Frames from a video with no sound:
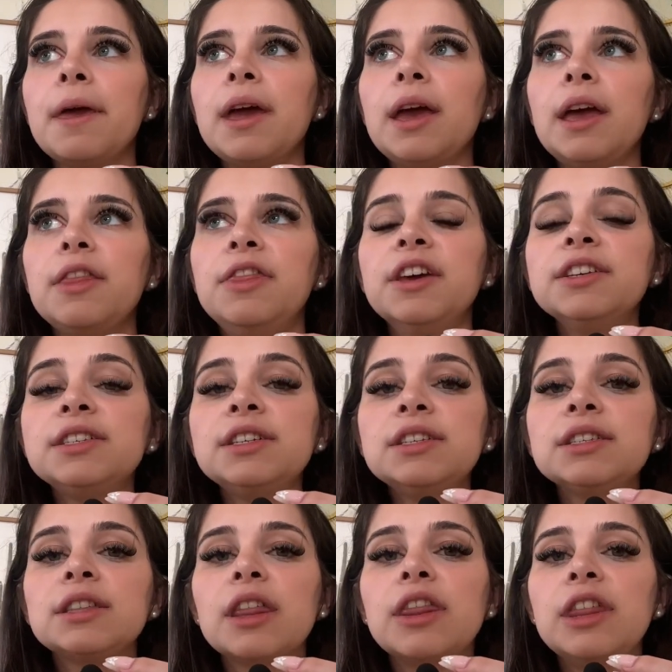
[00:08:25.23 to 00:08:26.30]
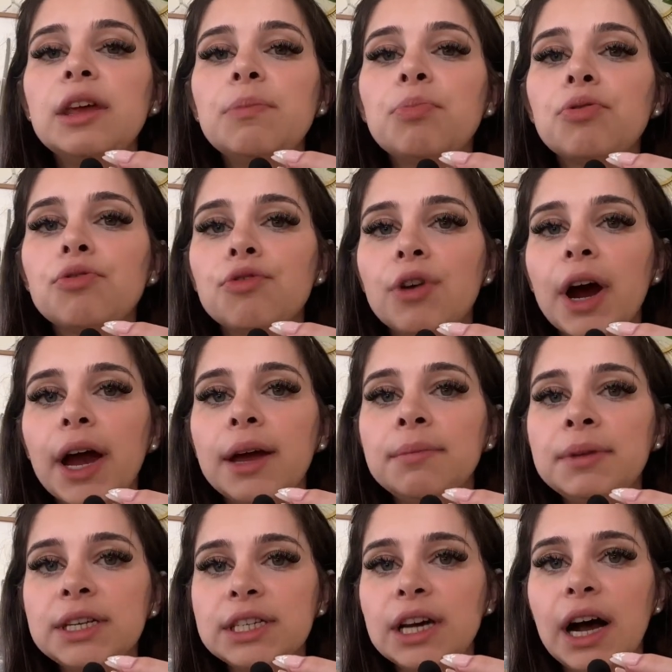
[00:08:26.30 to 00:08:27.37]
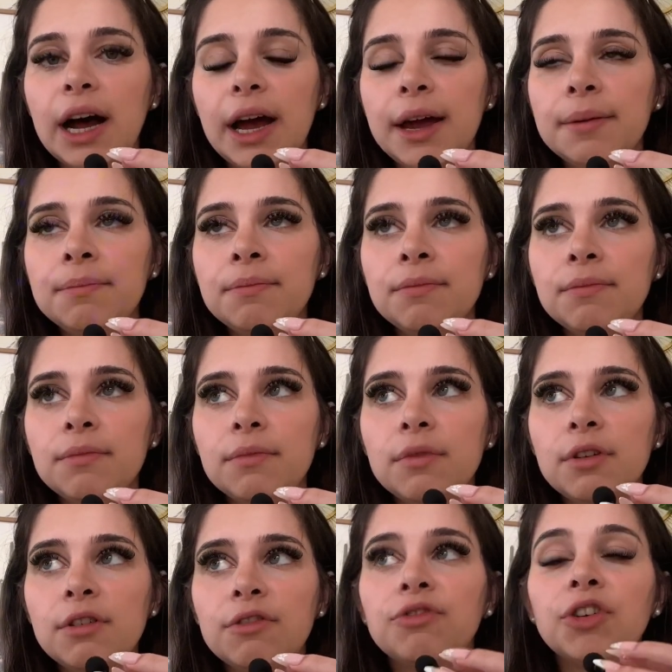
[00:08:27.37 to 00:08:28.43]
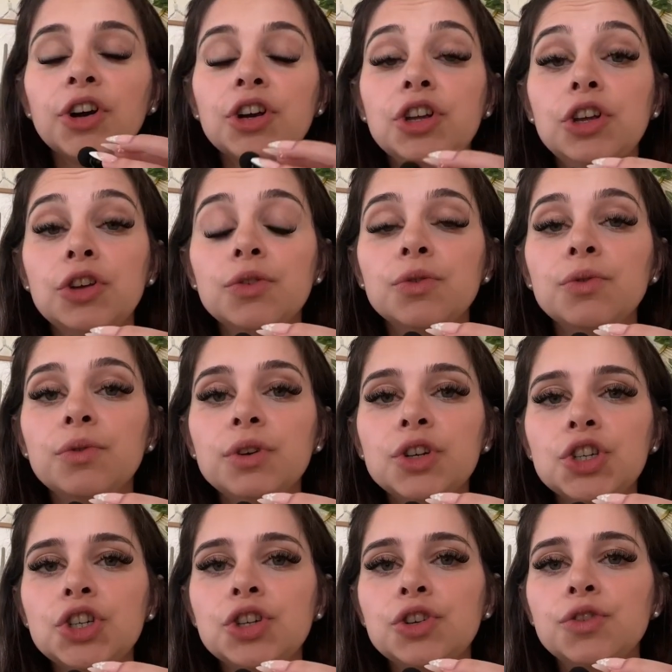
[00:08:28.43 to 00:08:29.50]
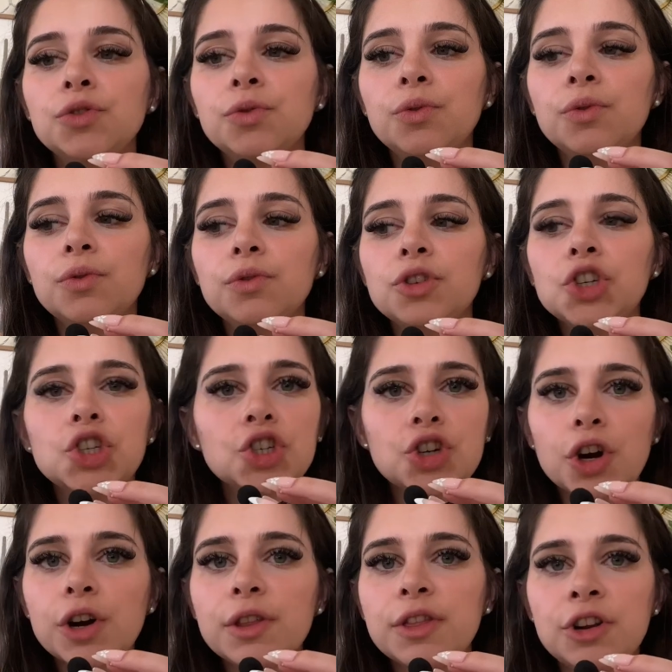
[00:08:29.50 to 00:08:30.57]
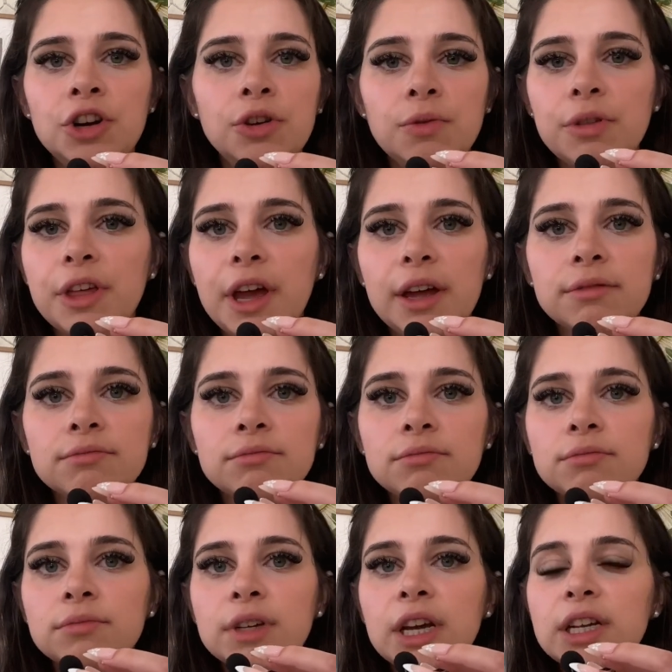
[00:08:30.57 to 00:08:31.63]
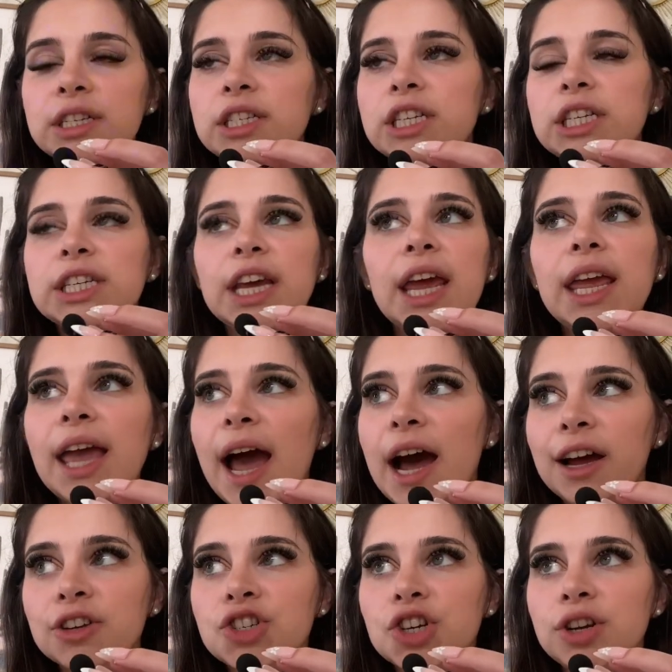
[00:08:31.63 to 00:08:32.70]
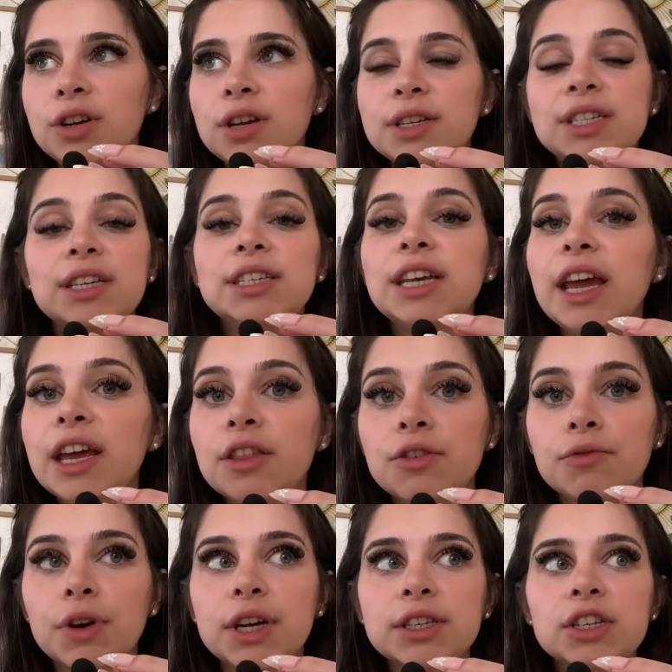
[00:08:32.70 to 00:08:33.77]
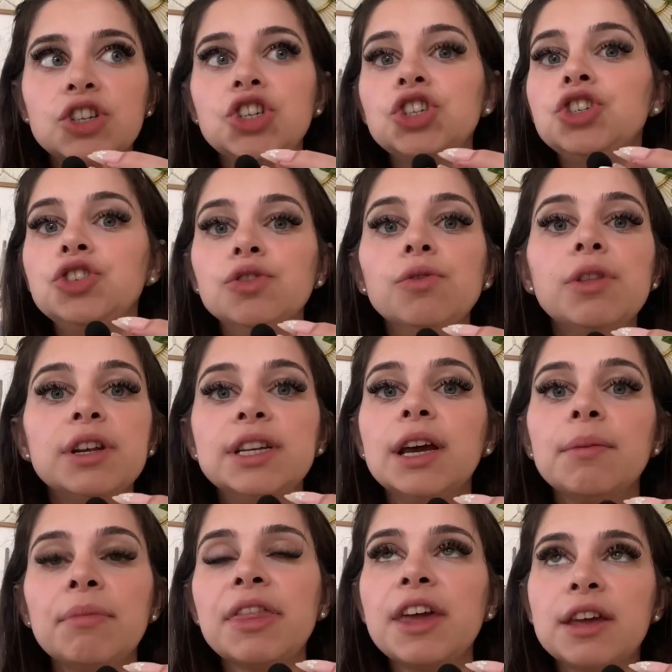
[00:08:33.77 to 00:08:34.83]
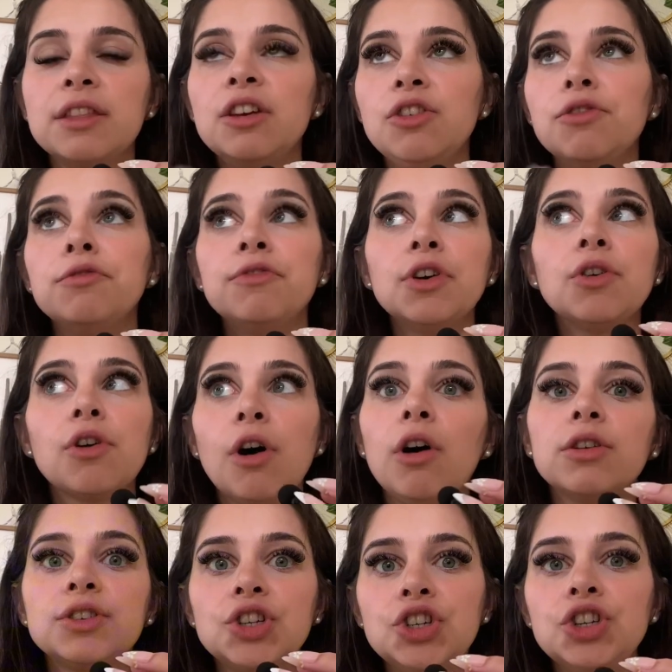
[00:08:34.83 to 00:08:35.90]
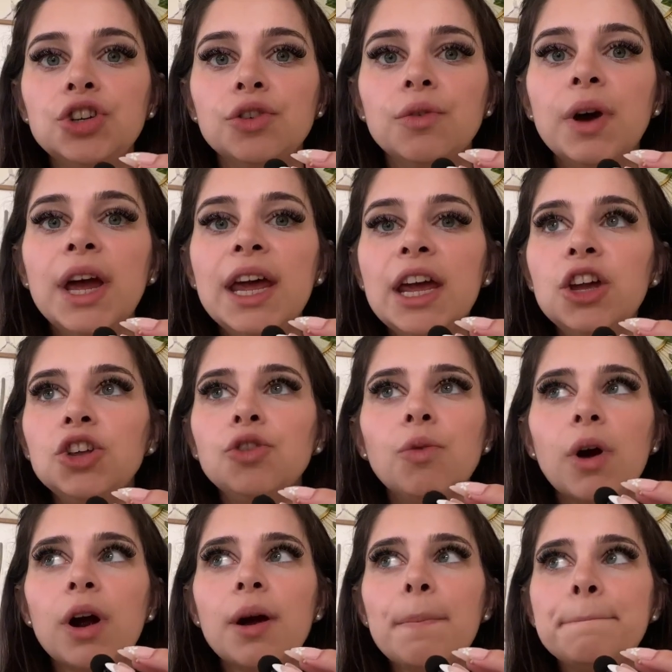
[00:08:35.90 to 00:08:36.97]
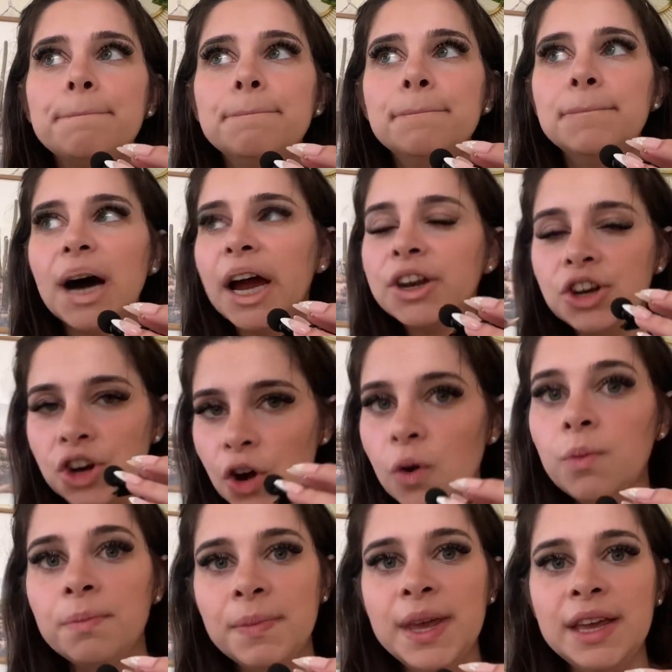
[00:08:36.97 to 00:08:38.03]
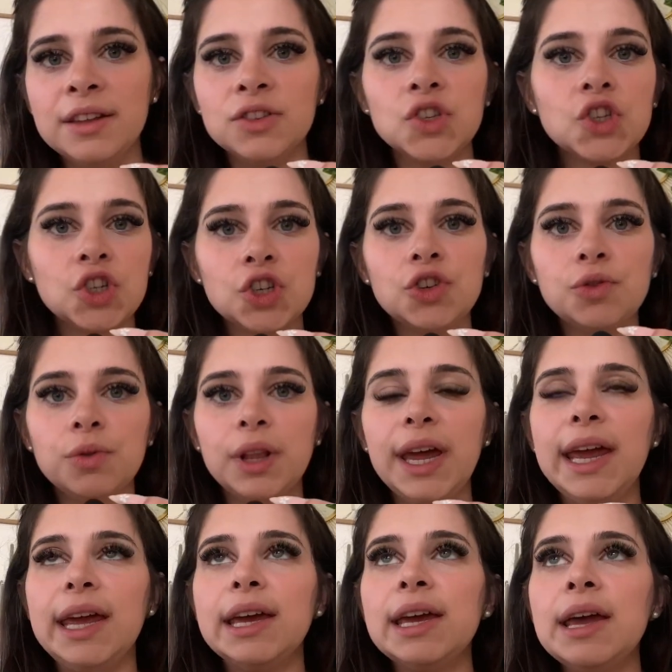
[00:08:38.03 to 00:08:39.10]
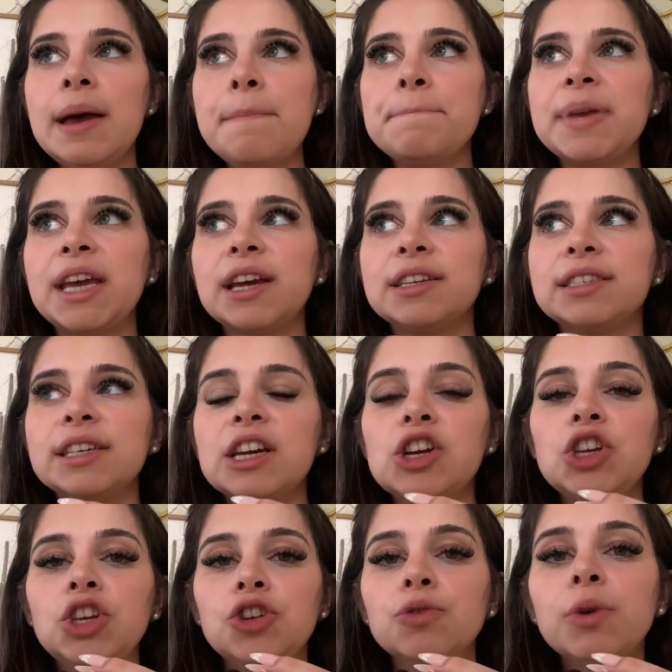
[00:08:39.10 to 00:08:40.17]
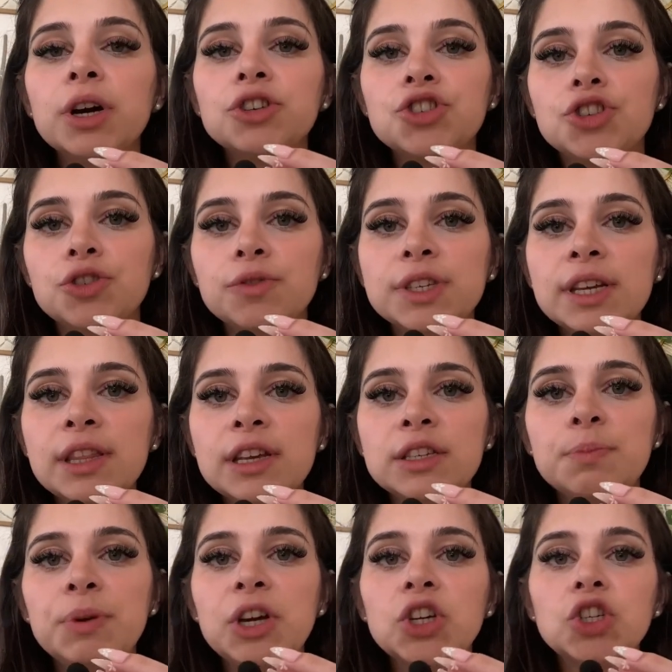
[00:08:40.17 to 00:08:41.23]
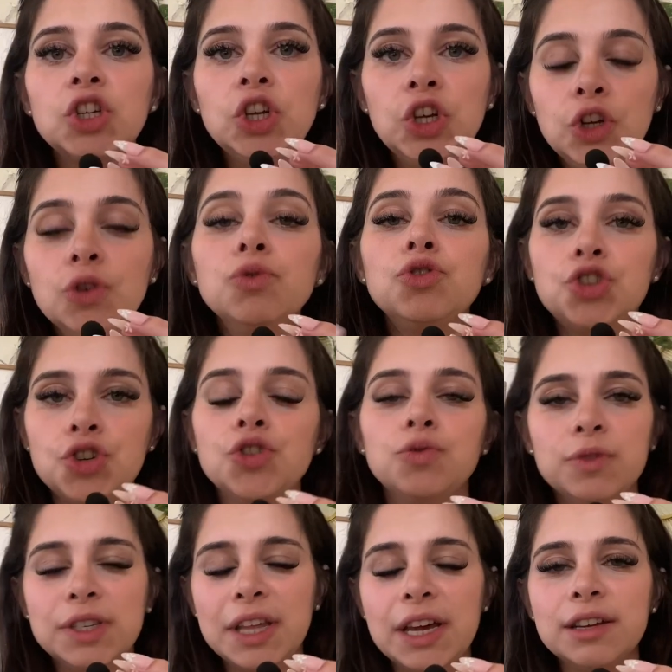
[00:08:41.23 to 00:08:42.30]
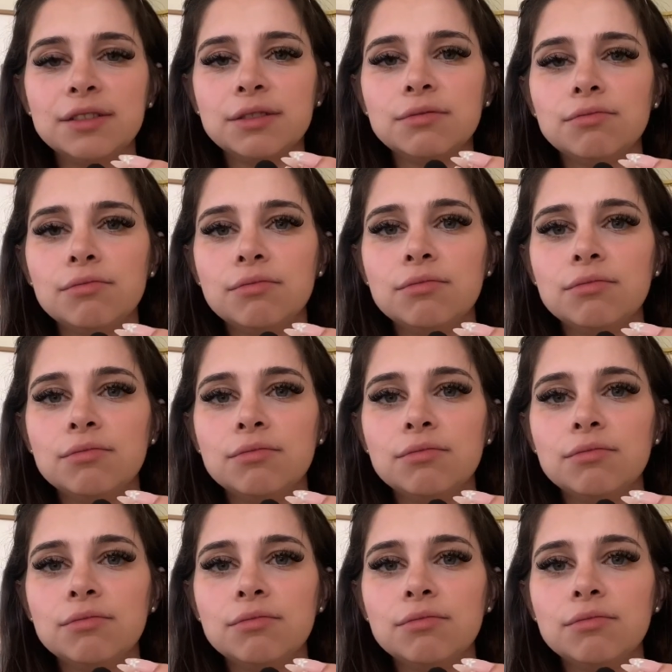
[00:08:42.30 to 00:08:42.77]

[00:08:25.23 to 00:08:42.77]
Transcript: this is the prime time for you to start the new thing, to take action, to take the risk, to do the damn thing that you feel called to do. You are by no means too late, because you are choosing this because you choose this.